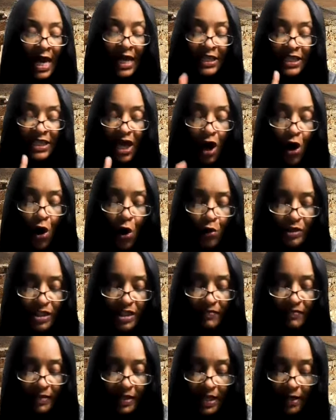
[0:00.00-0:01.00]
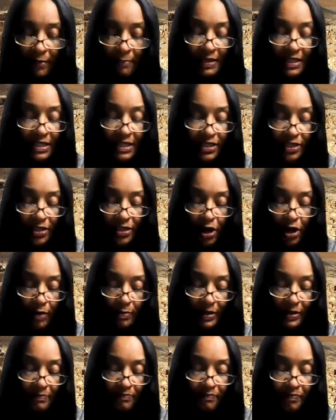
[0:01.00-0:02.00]
And Jehoshaphat kept his
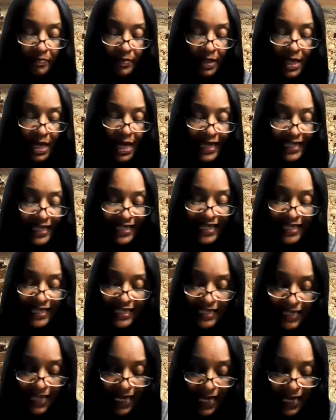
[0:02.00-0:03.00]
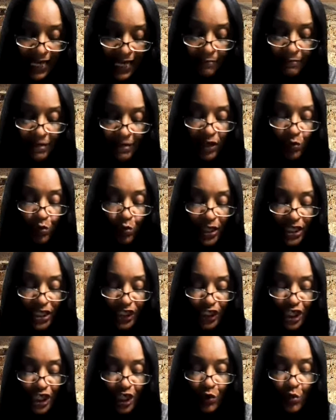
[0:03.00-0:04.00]
garment, the same in
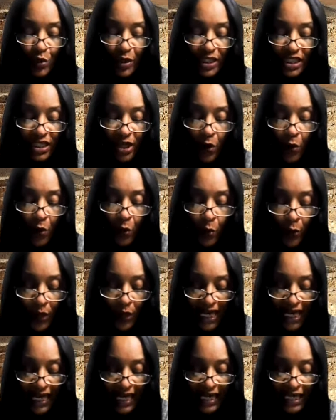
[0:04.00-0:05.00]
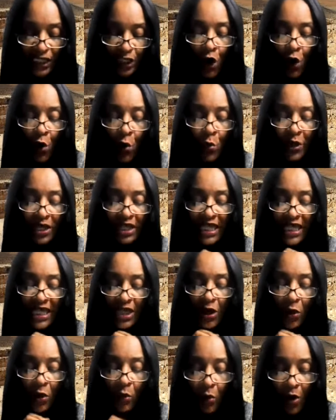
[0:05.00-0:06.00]
which he was arrayed when
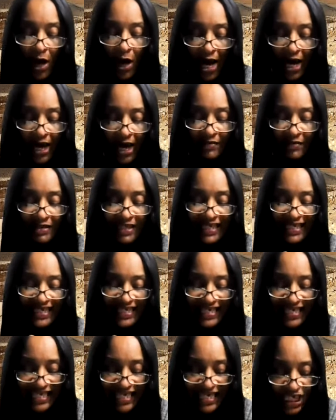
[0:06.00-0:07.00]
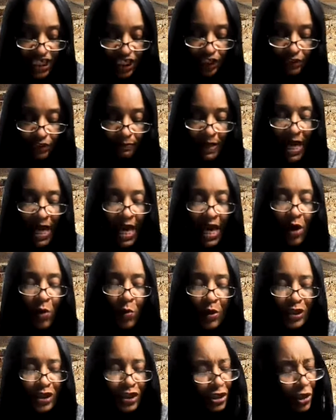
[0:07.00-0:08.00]
he arrived in Egypt
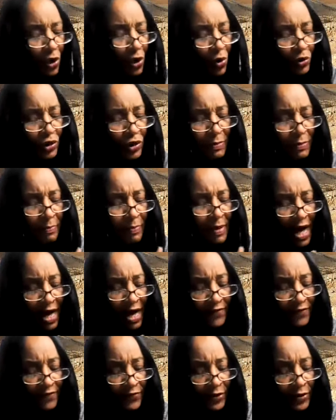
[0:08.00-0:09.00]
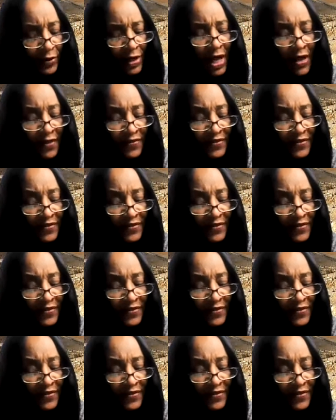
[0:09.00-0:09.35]
and was sold to Potiphar,